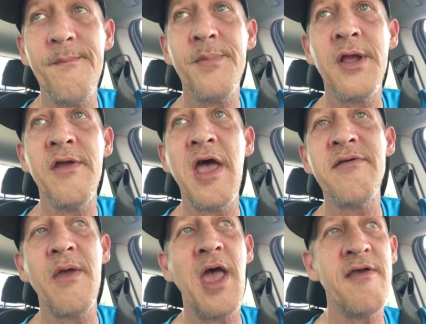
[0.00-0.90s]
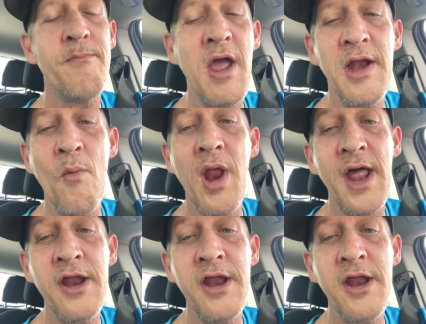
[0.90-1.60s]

because that's that's mainly what I